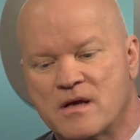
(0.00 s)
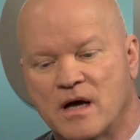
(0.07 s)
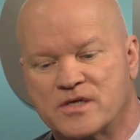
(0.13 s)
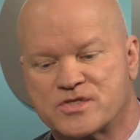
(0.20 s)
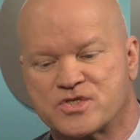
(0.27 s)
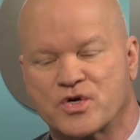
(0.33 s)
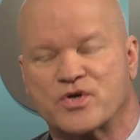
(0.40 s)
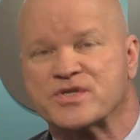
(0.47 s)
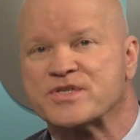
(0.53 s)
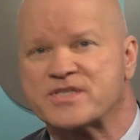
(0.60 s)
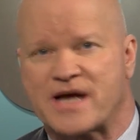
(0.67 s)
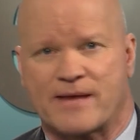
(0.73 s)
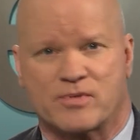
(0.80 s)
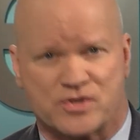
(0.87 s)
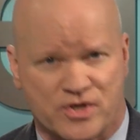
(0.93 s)
certain
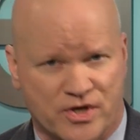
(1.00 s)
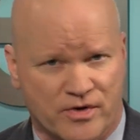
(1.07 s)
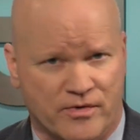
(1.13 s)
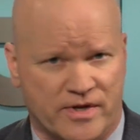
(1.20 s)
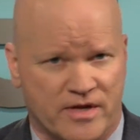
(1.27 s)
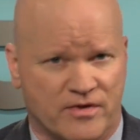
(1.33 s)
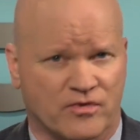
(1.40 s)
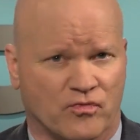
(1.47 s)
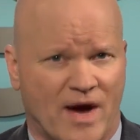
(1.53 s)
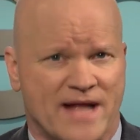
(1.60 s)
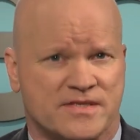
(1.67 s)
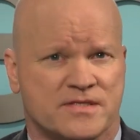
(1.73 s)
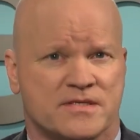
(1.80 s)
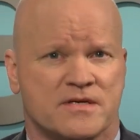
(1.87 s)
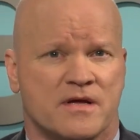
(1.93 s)
cybersecurity
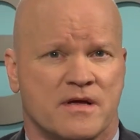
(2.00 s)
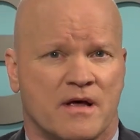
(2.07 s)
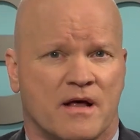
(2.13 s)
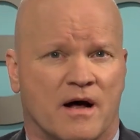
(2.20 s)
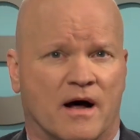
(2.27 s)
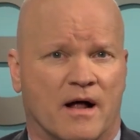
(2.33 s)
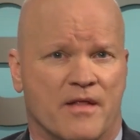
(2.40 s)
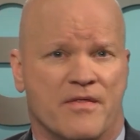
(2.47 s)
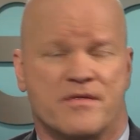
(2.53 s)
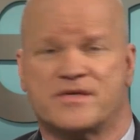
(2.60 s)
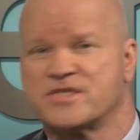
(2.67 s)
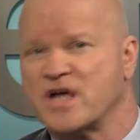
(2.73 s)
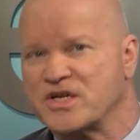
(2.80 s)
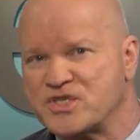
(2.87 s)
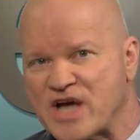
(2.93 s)
threats,
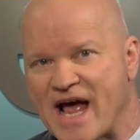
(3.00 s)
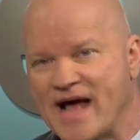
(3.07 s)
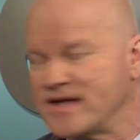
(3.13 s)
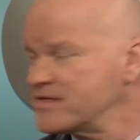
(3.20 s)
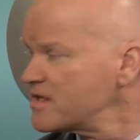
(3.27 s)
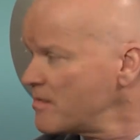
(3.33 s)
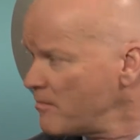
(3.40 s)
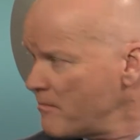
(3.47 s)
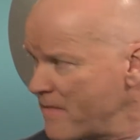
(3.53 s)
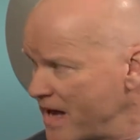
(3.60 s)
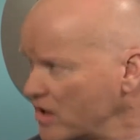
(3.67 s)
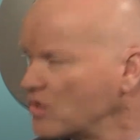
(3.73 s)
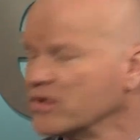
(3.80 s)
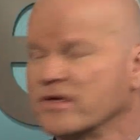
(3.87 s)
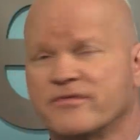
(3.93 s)
such as
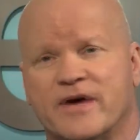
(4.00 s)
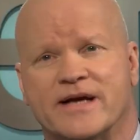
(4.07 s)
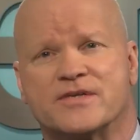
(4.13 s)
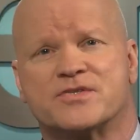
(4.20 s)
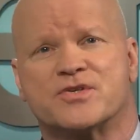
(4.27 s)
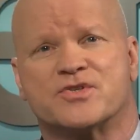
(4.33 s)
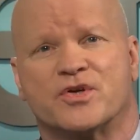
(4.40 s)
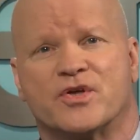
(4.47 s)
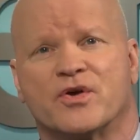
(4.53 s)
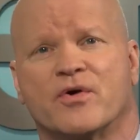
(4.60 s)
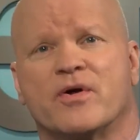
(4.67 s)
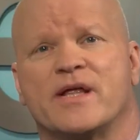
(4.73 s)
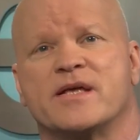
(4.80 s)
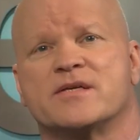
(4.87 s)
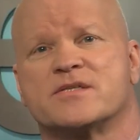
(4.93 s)
medical device
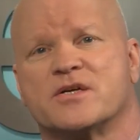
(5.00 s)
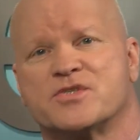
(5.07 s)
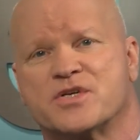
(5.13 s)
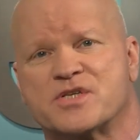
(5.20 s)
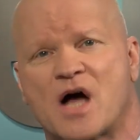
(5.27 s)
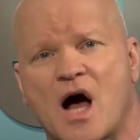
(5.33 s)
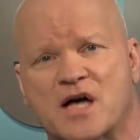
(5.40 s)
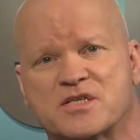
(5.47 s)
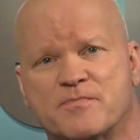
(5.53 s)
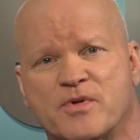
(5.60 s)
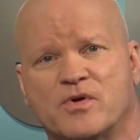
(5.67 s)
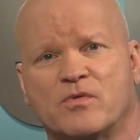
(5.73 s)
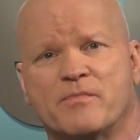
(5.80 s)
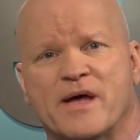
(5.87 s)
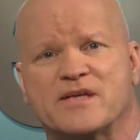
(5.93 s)
security, such as
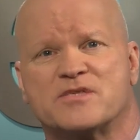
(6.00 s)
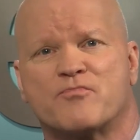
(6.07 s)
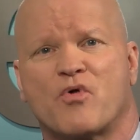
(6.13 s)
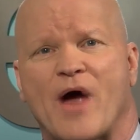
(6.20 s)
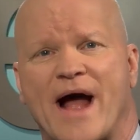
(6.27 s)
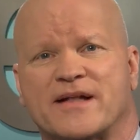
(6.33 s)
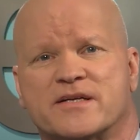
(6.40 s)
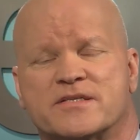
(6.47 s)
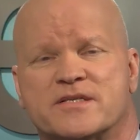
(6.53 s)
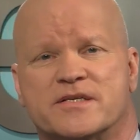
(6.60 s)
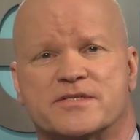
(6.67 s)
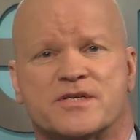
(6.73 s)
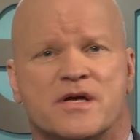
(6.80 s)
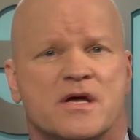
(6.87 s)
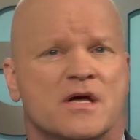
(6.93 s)
hospital best
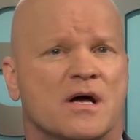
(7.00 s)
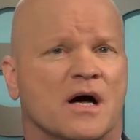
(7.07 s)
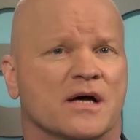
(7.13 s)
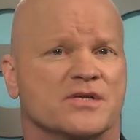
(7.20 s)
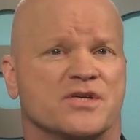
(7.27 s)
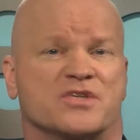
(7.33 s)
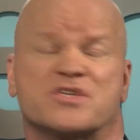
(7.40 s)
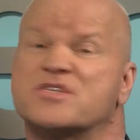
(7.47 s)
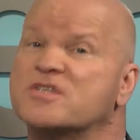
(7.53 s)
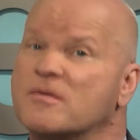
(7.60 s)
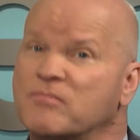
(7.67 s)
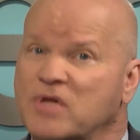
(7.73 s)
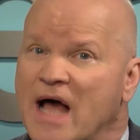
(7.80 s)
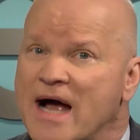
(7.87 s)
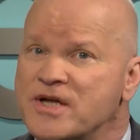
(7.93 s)
practices, such as
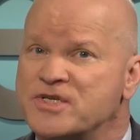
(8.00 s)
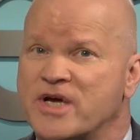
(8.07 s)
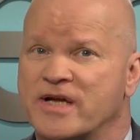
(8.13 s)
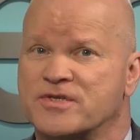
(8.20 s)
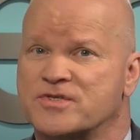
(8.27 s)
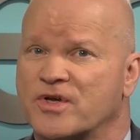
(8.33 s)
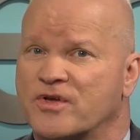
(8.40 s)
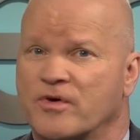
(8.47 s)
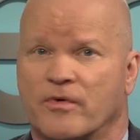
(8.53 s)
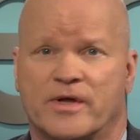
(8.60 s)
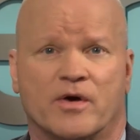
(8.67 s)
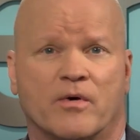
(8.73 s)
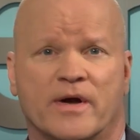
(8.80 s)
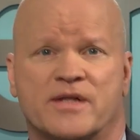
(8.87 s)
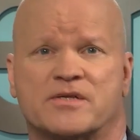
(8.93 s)
supply chain
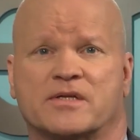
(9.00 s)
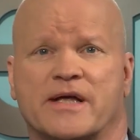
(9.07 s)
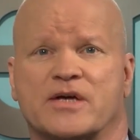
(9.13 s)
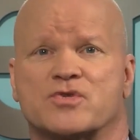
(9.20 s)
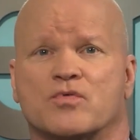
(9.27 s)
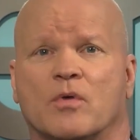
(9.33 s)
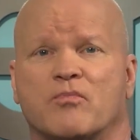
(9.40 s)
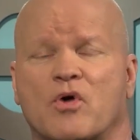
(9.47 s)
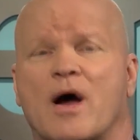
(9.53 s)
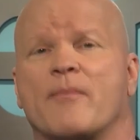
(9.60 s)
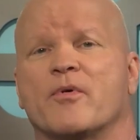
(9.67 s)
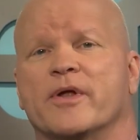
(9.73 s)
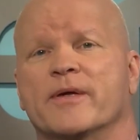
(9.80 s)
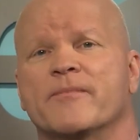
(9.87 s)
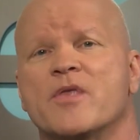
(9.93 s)
security or intellectual
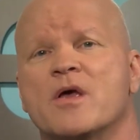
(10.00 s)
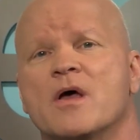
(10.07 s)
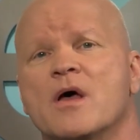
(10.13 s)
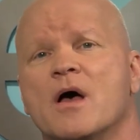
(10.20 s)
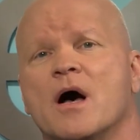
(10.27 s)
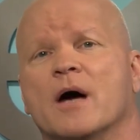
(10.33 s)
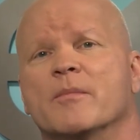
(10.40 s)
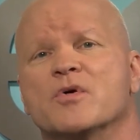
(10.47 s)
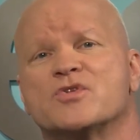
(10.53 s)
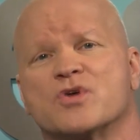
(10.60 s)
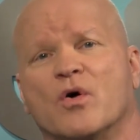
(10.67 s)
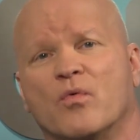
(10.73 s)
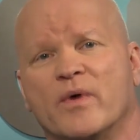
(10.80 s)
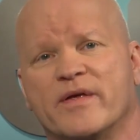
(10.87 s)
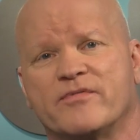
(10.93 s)
property.
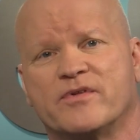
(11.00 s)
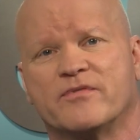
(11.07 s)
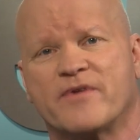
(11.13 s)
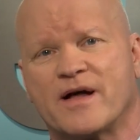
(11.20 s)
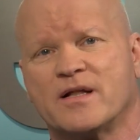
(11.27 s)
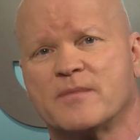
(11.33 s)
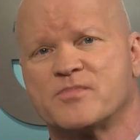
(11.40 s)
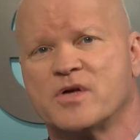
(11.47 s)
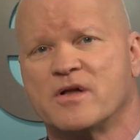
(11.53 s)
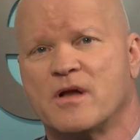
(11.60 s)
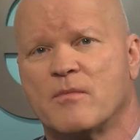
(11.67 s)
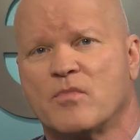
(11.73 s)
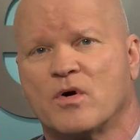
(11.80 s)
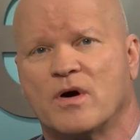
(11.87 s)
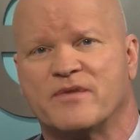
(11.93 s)
So we've developed a
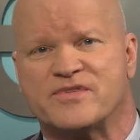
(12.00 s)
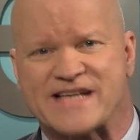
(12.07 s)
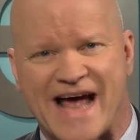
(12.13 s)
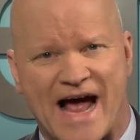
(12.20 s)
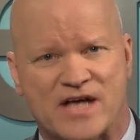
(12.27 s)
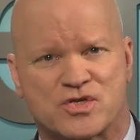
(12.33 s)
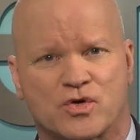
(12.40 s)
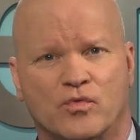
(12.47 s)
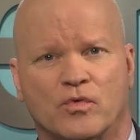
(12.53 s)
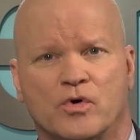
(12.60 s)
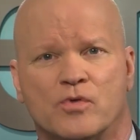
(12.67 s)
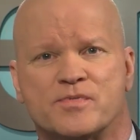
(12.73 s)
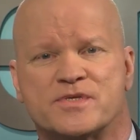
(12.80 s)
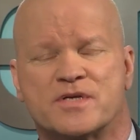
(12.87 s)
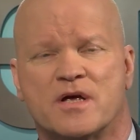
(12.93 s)
number of task
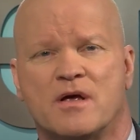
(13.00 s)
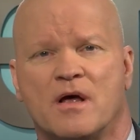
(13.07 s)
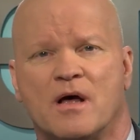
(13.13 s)
groups